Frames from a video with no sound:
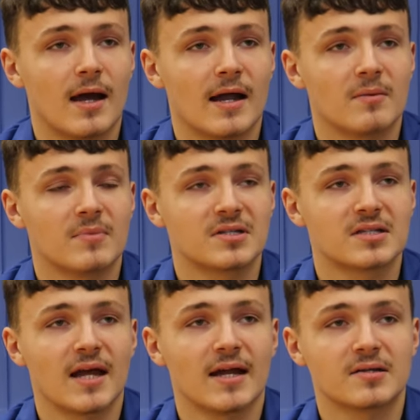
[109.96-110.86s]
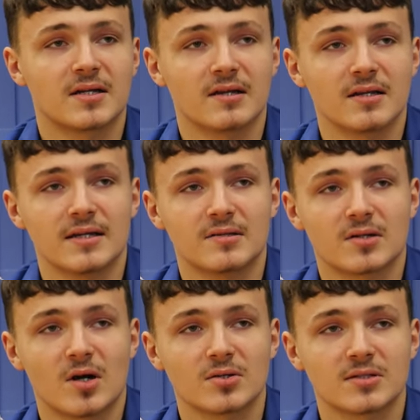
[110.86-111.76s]
any mistakes can lead
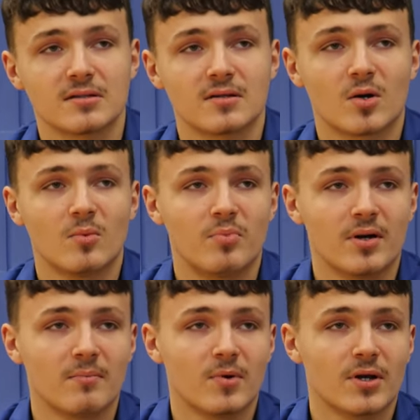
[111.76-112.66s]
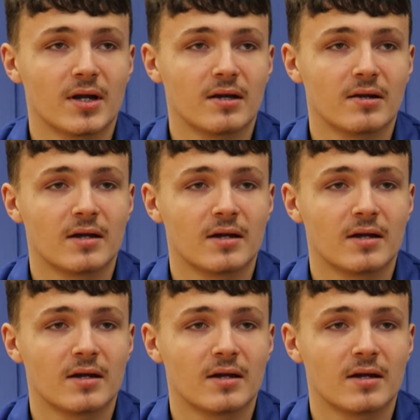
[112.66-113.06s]
to costing the company money.